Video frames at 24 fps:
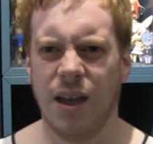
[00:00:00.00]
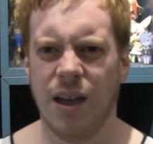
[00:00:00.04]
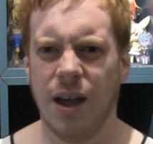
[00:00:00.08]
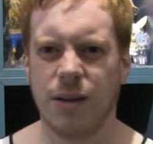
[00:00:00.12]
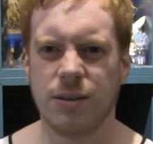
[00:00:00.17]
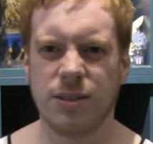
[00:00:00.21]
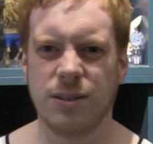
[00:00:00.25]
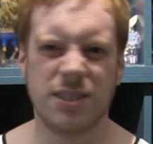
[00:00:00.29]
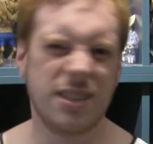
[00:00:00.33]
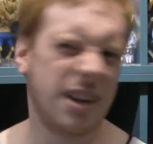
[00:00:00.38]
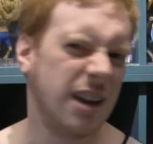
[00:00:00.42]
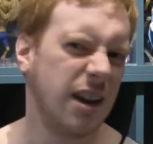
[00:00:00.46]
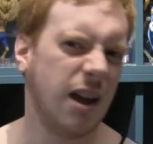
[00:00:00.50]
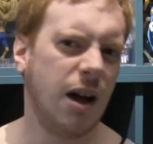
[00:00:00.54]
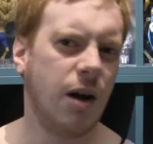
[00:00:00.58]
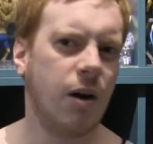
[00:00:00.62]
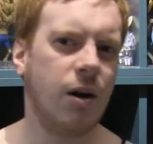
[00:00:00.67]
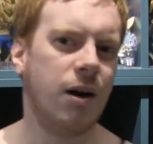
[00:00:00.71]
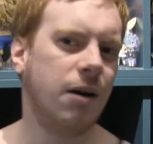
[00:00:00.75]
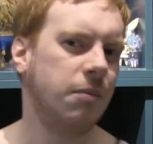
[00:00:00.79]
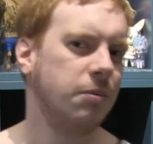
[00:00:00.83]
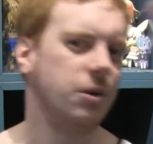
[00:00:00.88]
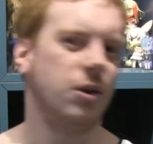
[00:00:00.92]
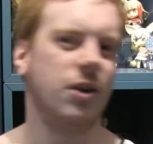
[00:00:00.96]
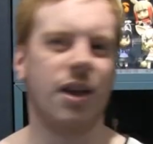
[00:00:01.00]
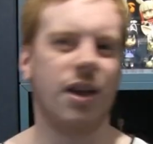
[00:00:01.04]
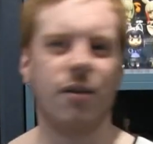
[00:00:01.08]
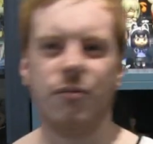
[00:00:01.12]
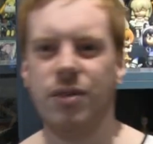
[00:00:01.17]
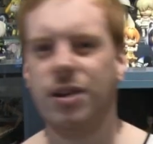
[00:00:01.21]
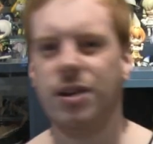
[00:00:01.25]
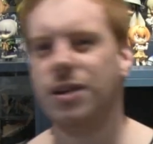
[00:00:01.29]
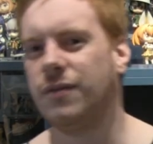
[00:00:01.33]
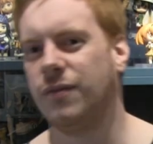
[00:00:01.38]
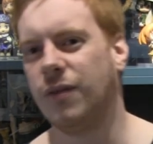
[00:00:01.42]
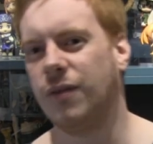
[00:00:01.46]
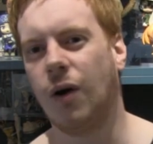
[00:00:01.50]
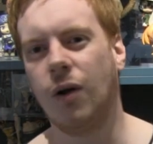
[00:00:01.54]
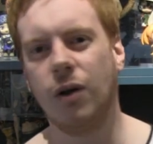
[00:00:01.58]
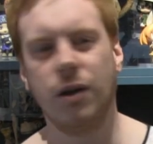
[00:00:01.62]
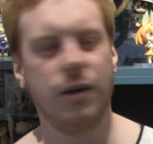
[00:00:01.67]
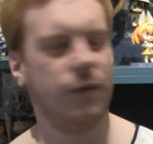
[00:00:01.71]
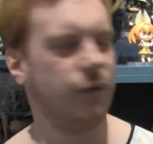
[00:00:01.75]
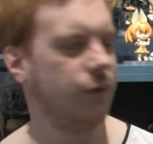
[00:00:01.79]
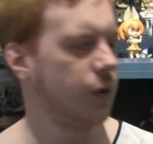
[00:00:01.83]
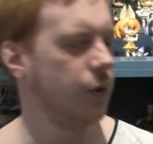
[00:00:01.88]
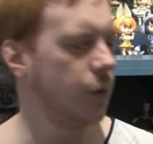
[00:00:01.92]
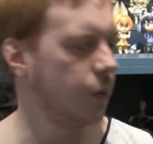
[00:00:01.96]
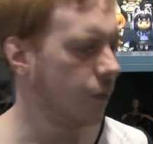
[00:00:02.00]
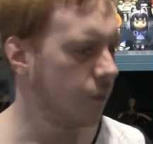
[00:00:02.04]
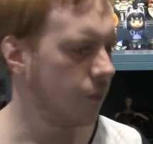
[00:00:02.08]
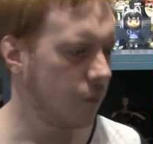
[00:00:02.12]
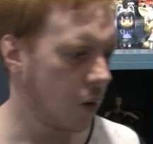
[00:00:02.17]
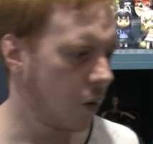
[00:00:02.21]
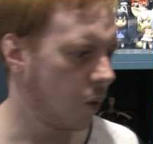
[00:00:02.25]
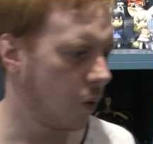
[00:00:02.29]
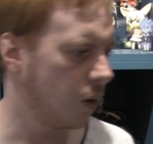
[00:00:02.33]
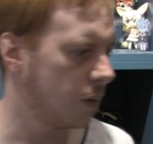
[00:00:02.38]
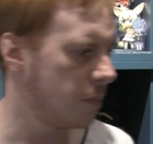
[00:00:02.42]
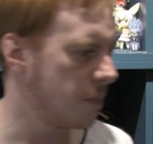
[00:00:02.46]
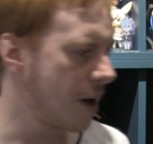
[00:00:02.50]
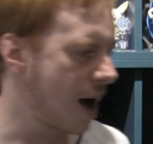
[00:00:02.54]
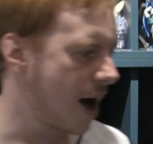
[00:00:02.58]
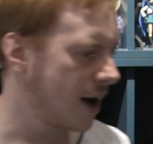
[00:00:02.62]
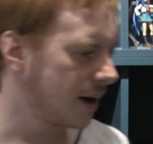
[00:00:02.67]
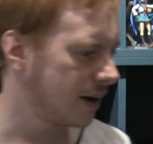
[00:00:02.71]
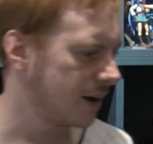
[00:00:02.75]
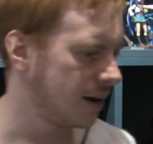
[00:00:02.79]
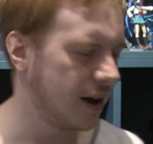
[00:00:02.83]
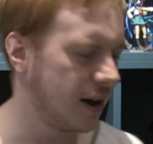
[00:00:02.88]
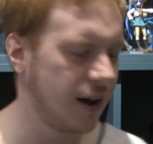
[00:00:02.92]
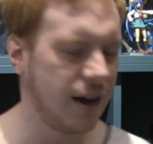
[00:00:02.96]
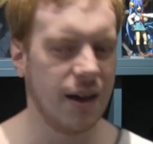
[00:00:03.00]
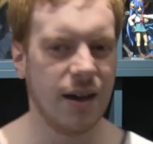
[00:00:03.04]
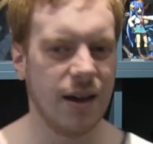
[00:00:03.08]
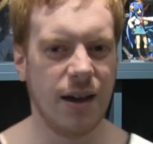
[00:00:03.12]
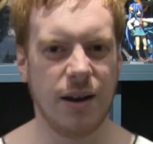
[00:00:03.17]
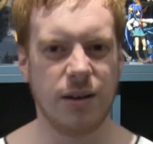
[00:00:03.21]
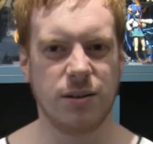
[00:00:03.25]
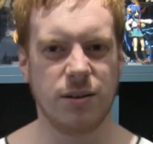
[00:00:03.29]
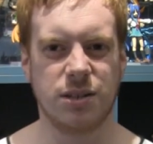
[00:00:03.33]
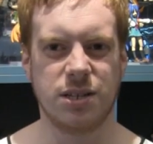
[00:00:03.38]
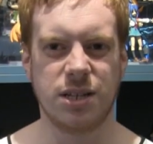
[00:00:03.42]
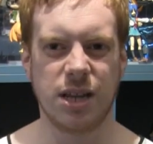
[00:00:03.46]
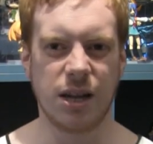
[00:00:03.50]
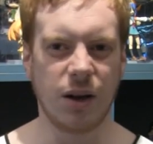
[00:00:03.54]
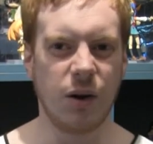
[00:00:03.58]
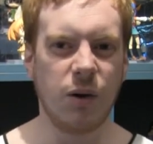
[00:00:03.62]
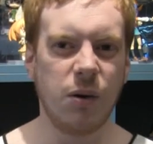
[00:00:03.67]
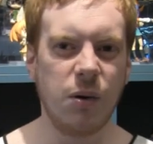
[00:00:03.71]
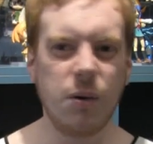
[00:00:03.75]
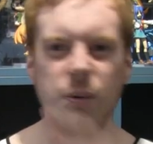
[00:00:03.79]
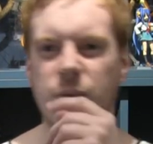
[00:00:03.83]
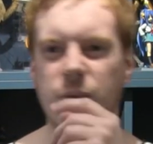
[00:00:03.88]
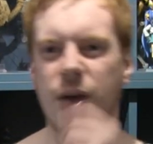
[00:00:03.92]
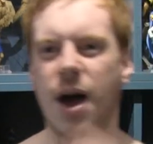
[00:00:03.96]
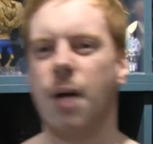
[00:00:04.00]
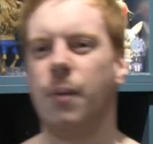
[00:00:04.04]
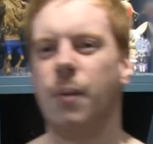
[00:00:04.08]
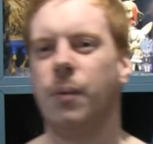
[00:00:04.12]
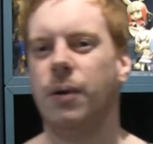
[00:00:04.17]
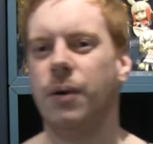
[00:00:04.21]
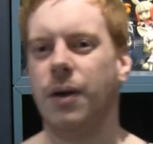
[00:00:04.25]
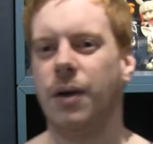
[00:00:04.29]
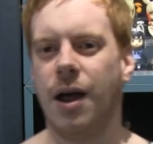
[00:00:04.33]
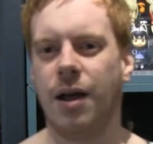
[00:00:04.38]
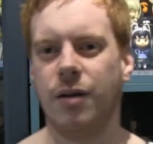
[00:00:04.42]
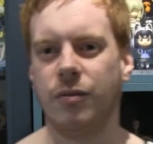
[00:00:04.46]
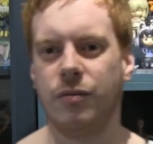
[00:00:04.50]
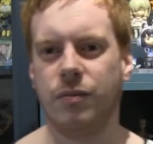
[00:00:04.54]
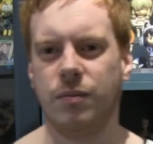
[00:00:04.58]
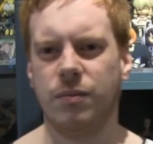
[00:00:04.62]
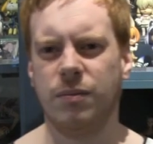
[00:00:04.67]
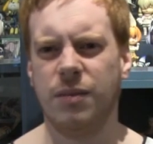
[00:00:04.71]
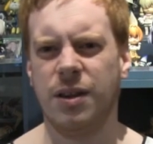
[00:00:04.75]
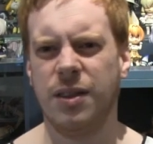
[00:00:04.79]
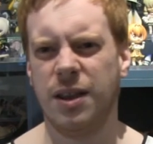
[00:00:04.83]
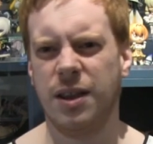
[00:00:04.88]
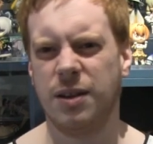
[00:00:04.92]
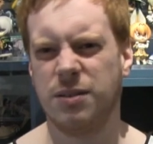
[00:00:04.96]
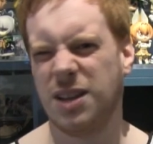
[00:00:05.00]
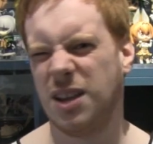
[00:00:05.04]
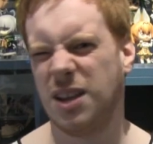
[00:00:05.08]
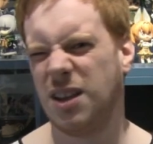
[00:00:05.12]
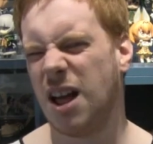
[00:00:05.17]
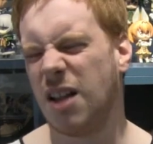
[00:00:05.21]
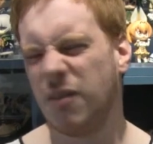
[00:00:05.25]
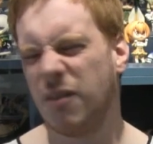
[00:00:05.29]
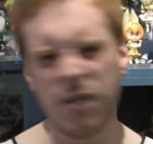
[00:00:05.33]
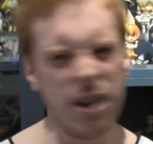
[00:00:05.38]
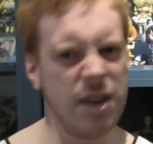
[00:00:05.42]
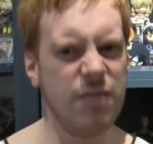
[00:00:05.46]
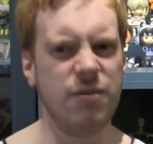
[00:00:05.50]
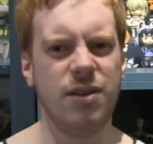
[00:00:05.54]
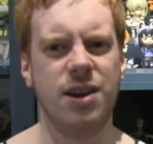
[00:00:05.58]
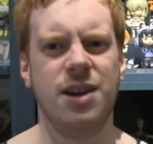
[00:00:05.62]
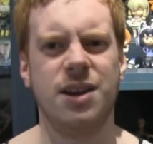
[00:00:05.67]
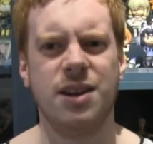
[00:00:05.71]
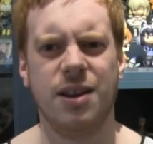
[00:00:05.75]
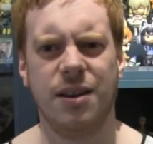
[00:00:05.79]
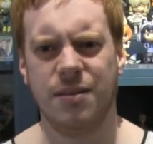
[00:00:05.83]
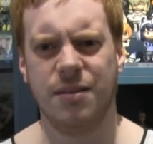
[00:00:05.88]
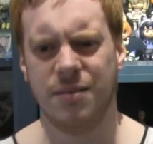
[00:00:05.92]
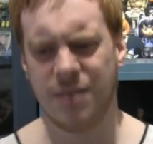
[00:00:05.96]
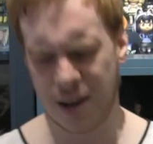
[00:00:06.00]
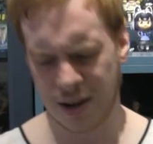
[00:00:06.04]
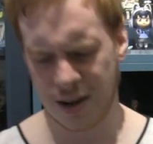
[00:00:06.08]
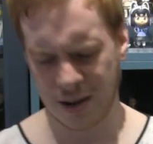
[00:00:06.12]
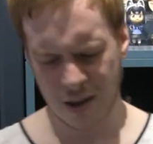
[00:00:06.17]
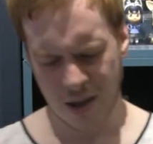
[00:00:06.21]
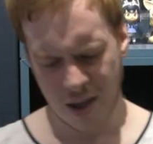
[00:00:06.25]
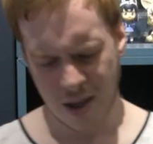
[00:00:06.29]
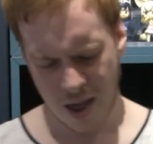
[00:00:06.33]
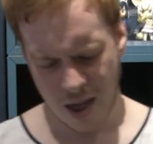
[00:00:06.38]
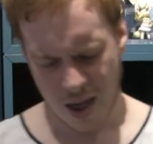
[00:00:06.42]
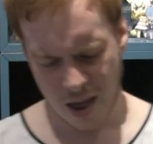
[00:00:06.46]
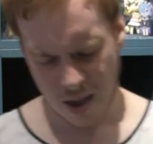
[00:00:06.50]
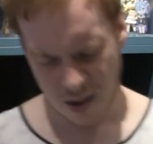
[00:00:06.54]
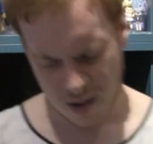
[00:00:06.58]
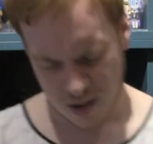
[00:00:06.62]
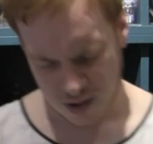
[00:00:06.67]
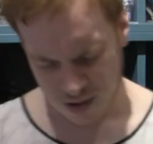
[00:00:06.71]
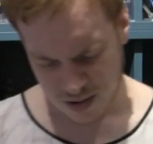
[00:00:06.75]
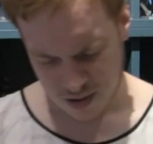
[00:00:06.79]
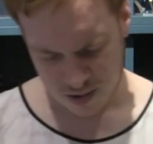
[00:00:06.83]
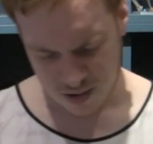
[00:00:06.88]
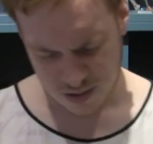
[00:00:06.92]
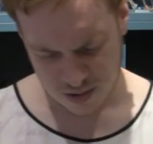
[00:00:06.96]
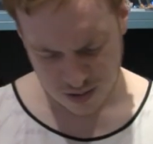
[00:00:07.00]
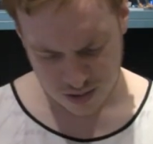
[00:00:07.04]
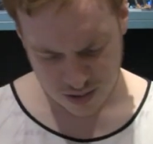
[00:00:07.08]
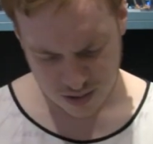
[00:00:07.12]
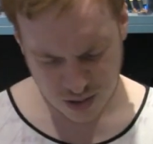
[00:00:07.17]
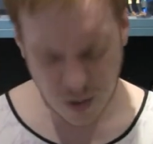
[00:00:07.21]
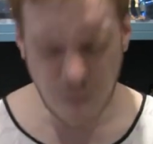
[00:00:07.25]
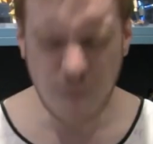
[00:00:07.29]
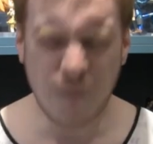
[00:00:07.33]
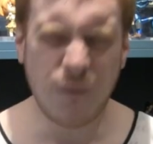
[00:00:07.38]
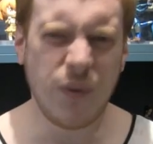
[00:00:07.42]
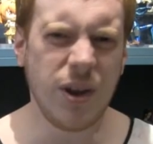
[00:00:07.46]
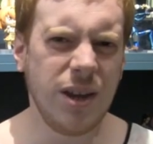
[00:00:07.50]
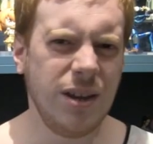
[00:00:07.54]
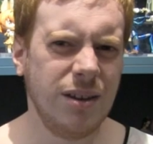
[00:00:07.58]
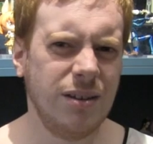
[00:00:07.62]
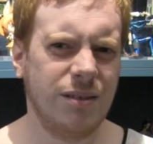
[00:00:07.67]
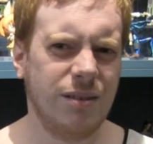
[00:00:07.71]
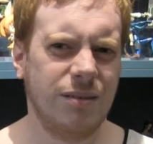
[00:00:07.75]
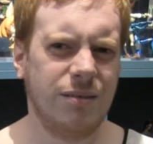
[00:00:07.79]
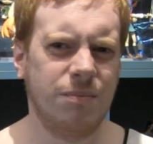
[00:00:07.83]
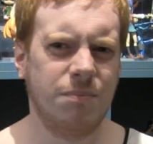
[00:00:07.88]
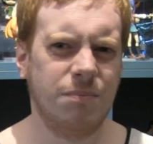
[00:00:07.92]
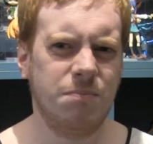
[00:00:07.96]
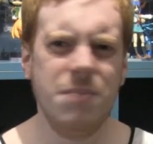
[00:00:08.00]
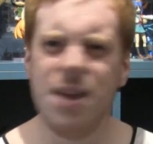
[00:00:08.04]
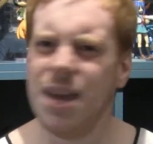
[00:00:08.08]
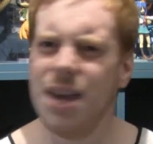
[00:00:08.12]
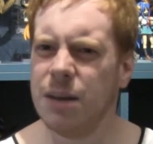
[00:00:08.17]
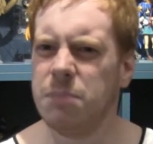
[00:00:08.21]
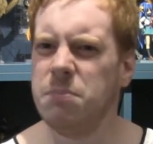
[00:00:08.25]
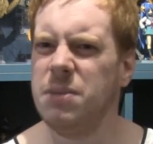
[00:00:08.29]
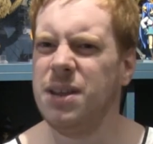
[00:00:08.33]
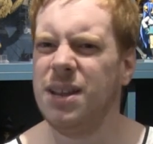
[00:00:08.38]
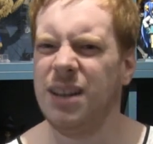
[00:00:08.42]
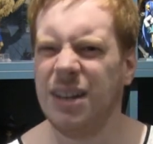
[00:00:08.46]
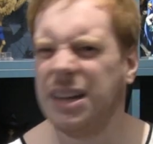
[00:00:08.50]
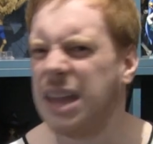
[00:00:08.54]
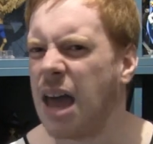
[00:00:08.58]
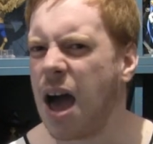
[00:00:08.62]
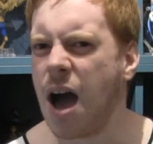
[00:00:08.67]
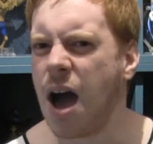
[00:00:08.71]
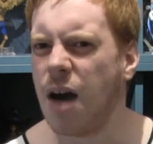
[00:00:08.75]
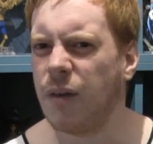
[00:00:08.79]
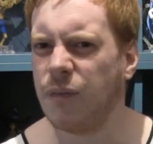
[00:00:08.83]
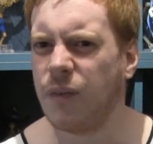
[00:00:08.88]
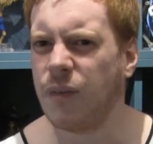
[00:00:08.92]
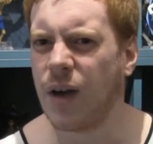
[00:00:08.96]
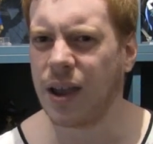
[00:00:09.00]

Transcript: I was just like, oh, I'm going to get rid of a few old manga. And I was just like, oh, that one. And then I was like, I'll reread it. And then something made me laugh.